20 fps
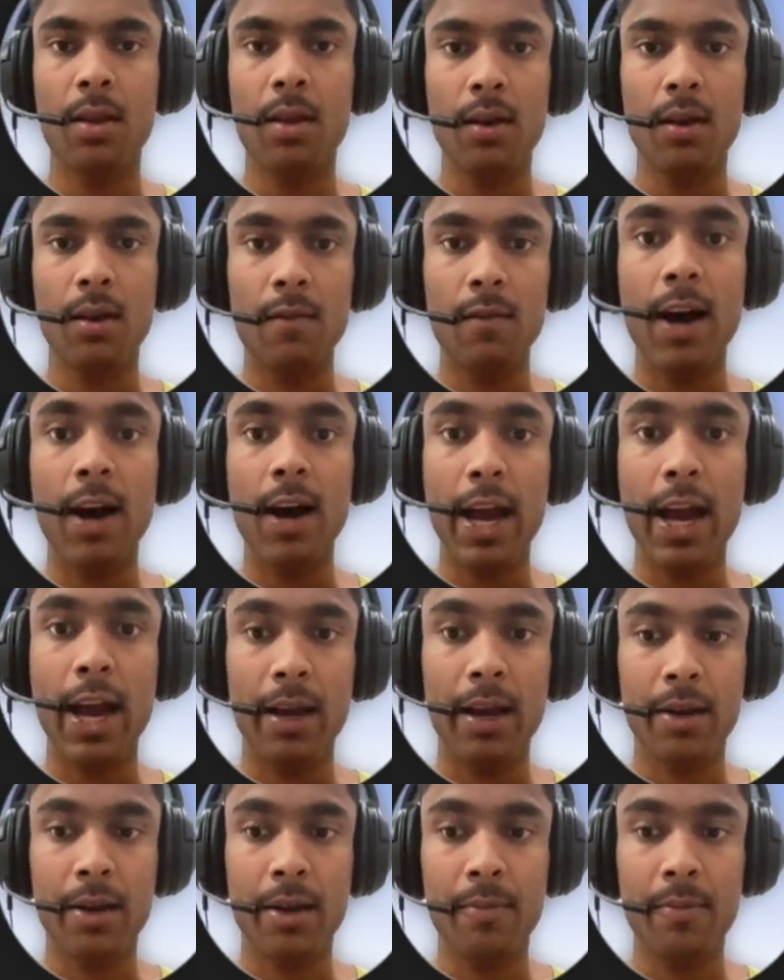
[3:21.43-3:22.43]

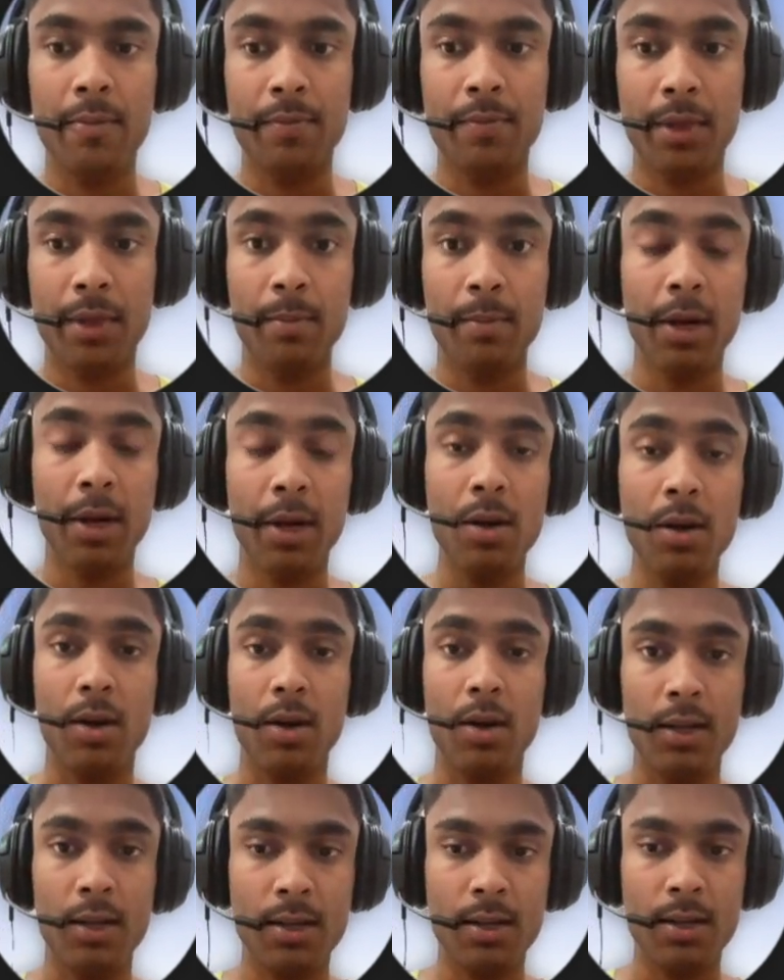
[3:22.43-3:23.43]
Why?
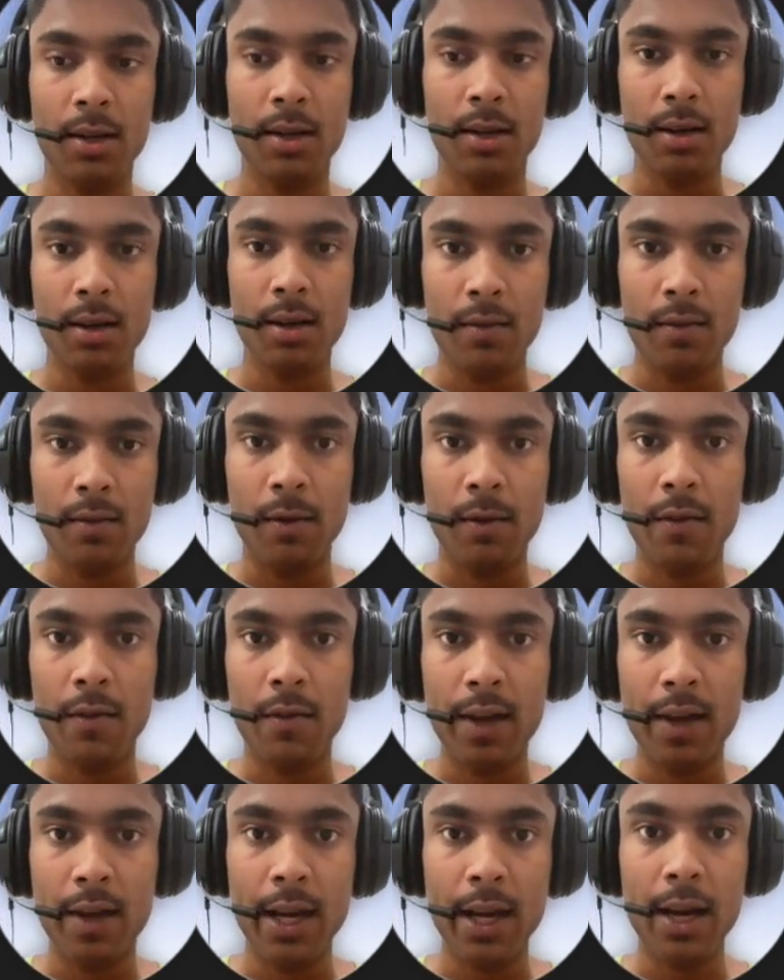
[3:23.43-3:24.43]
Because what
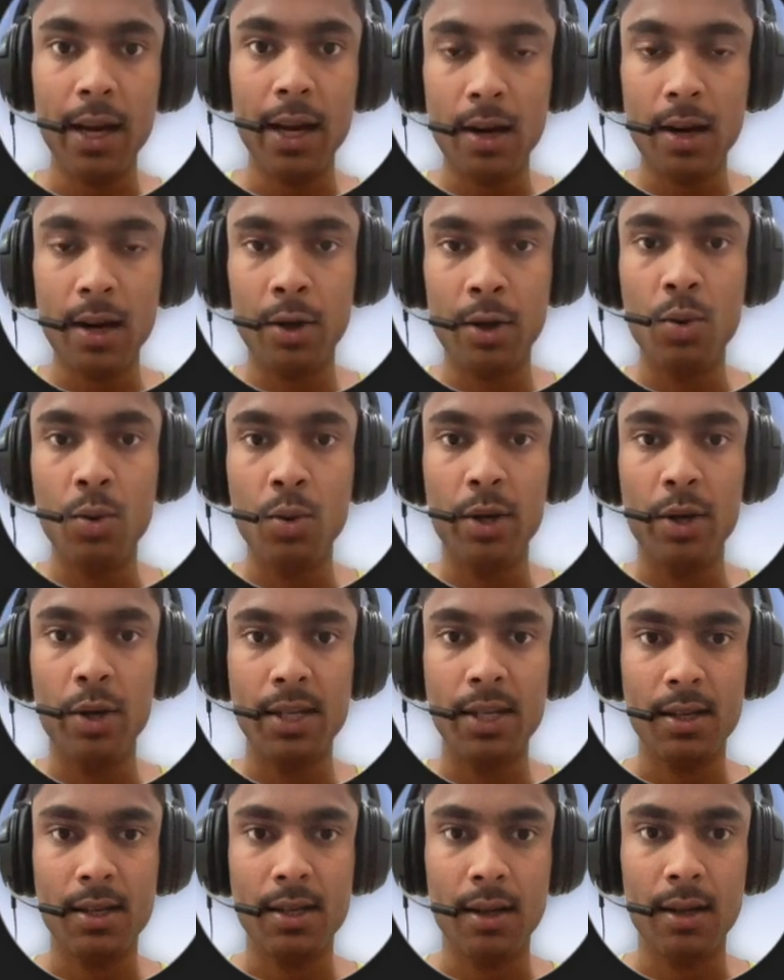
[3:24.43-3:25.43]
we can do
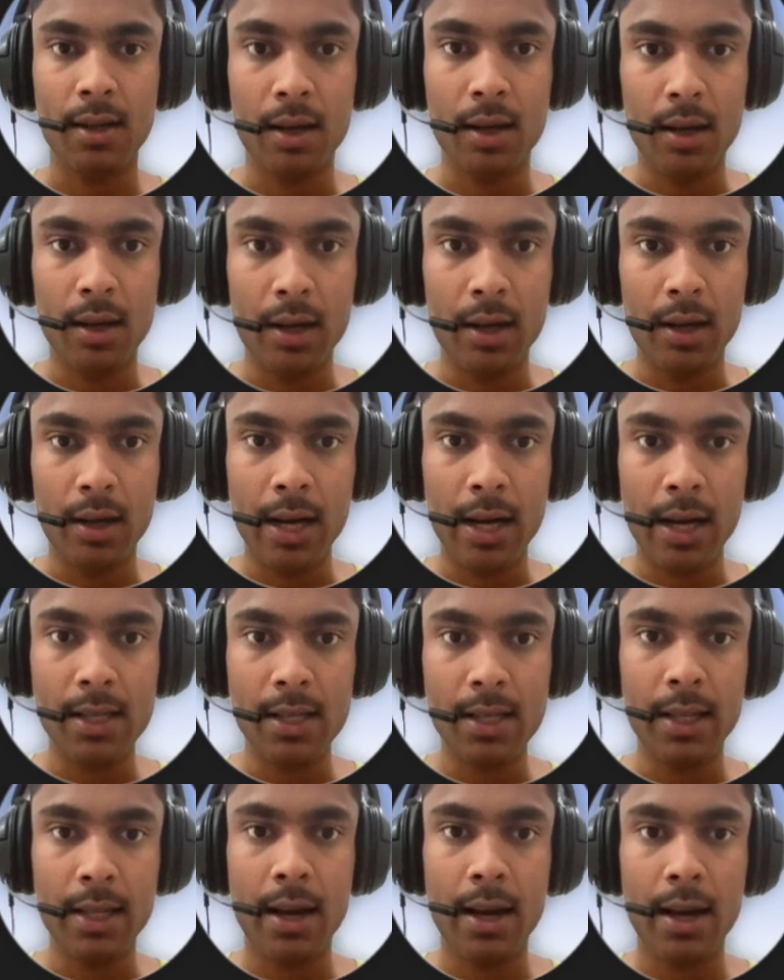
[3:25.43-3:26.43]
is, let's
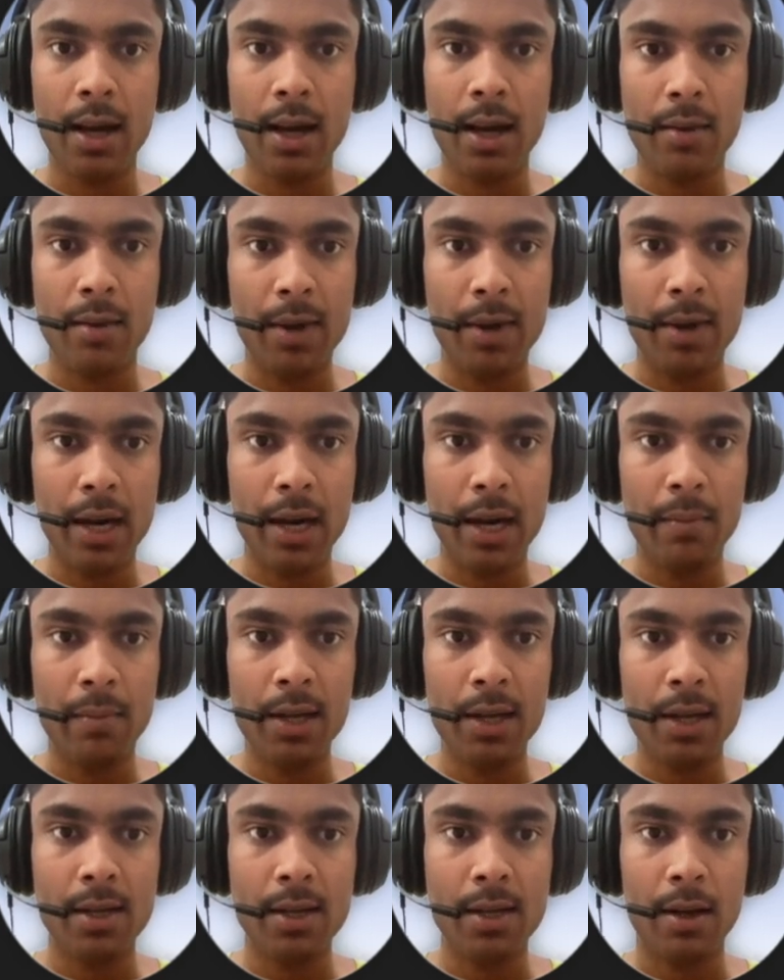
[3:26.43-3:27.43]
say there are
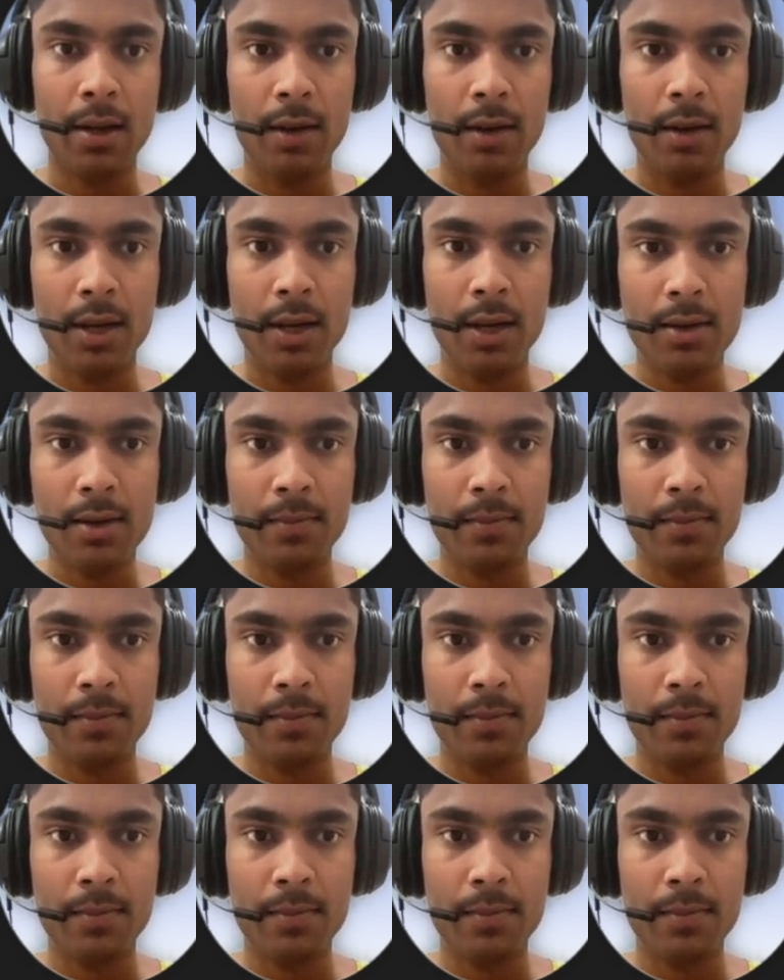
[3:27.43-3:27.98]
multiple servers